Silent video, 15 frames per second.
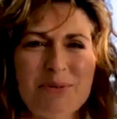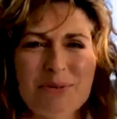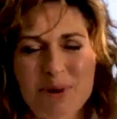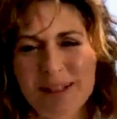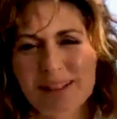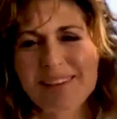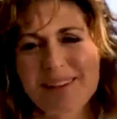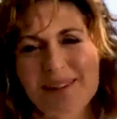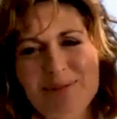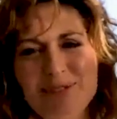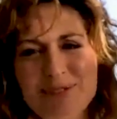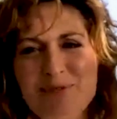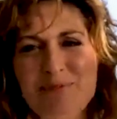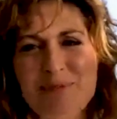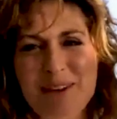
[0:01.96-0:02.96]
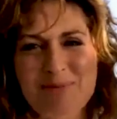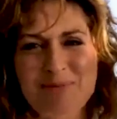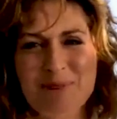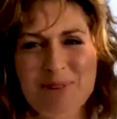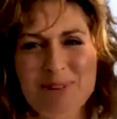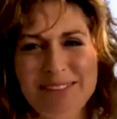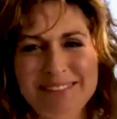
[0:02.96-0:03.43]
Welcome to my
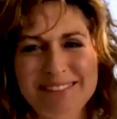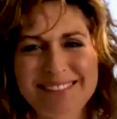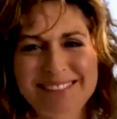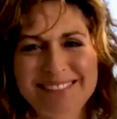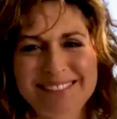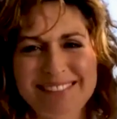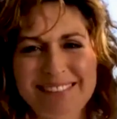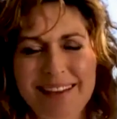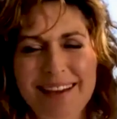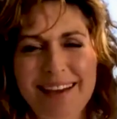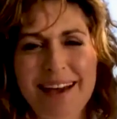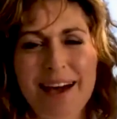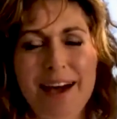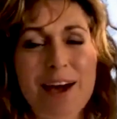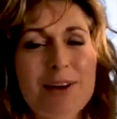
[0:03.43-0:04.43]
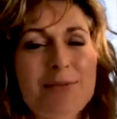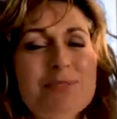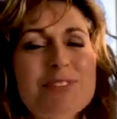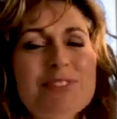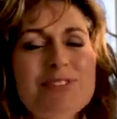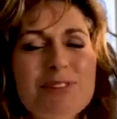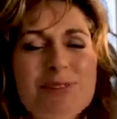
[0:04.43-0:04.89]
world. I'm
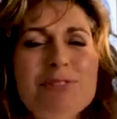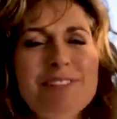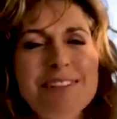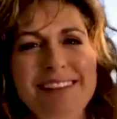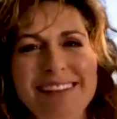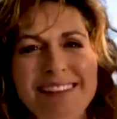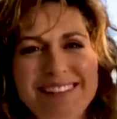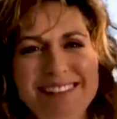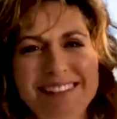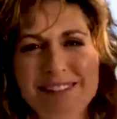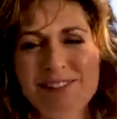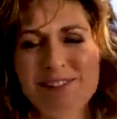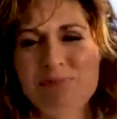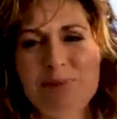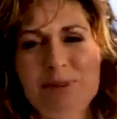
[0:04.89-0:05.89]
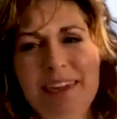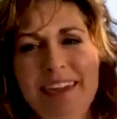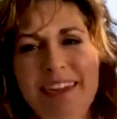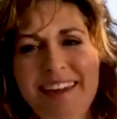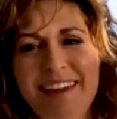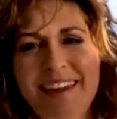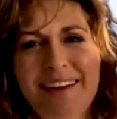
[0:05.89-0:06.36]
so delighted to be
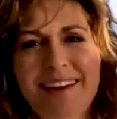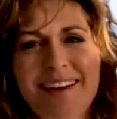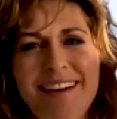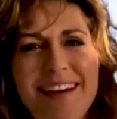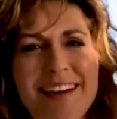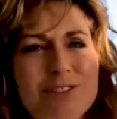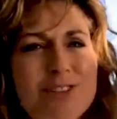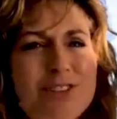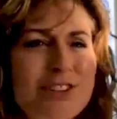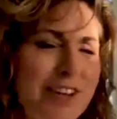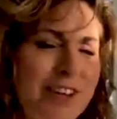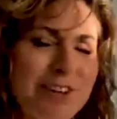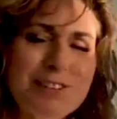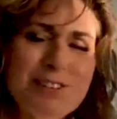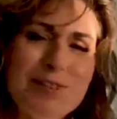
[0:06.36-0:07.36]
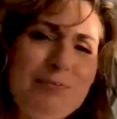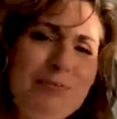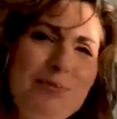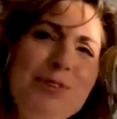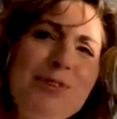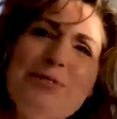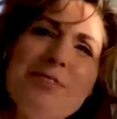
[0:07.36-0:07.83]
here and share
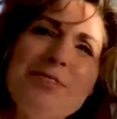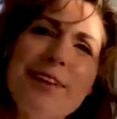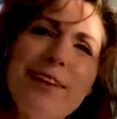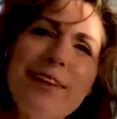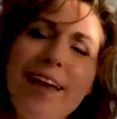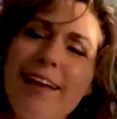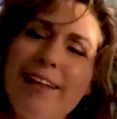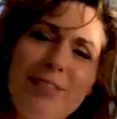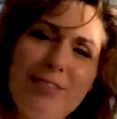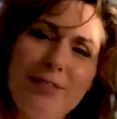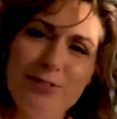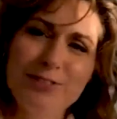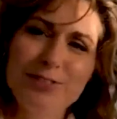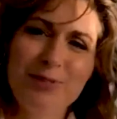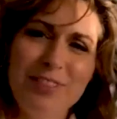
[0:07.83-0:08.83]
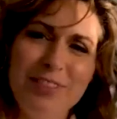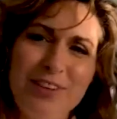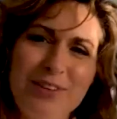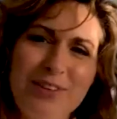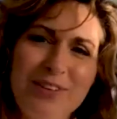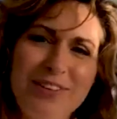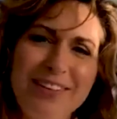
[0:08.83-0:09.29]
some music and thoughts with
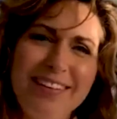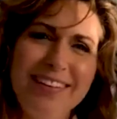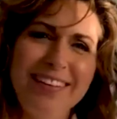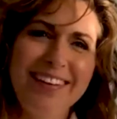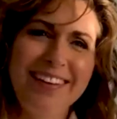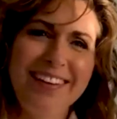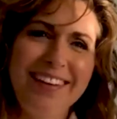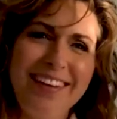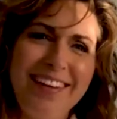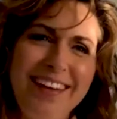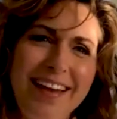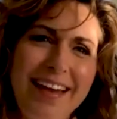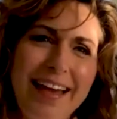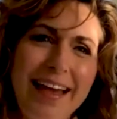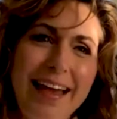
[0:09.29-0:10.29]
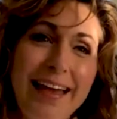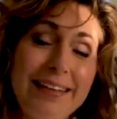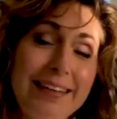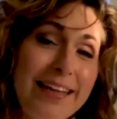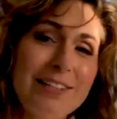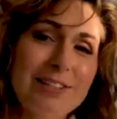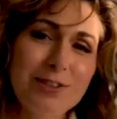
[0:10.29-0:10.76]
you.
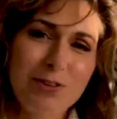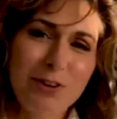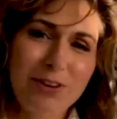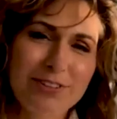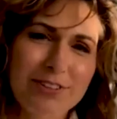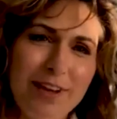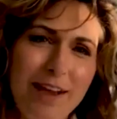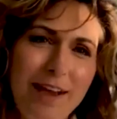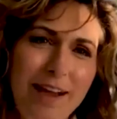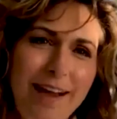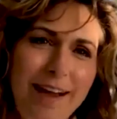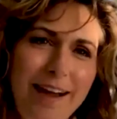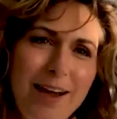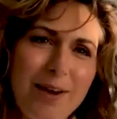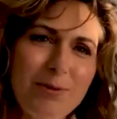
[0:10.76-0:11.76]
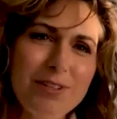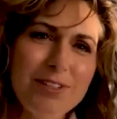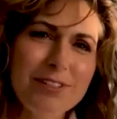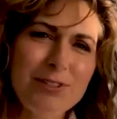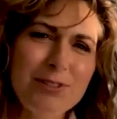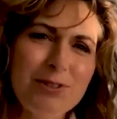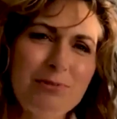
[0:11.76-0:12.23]
And later on, I will
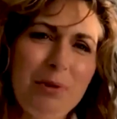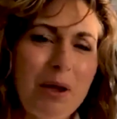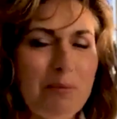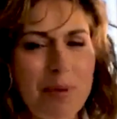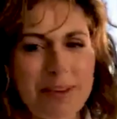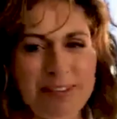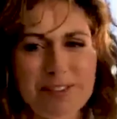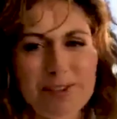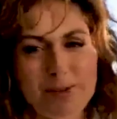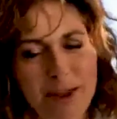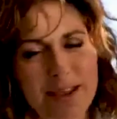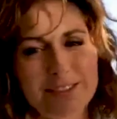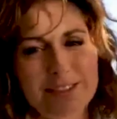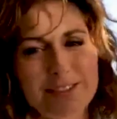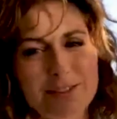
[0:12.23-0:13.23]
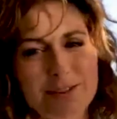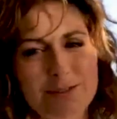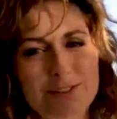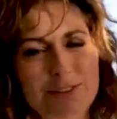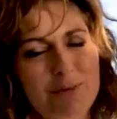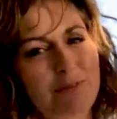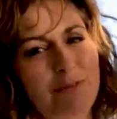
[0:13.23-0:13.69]
do my best to answer
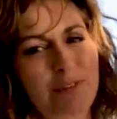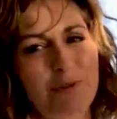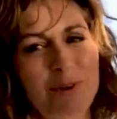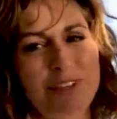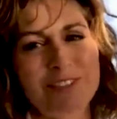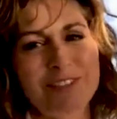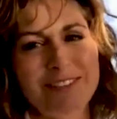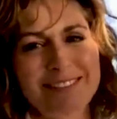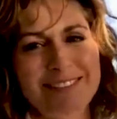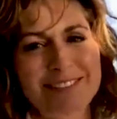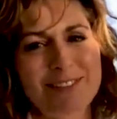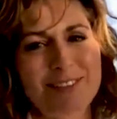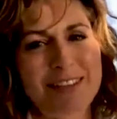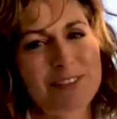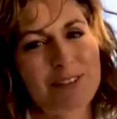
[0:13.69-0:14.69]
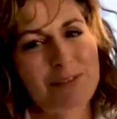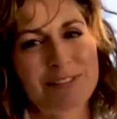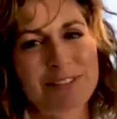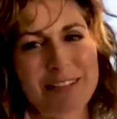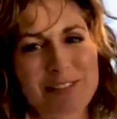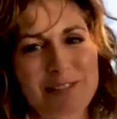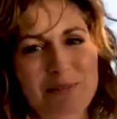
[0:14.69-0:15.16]
some of the questions that you've
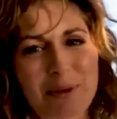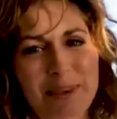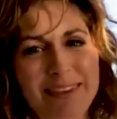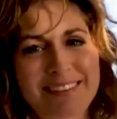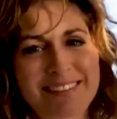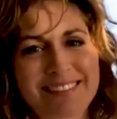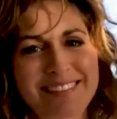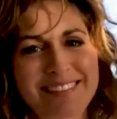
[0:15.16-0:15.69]
sent me.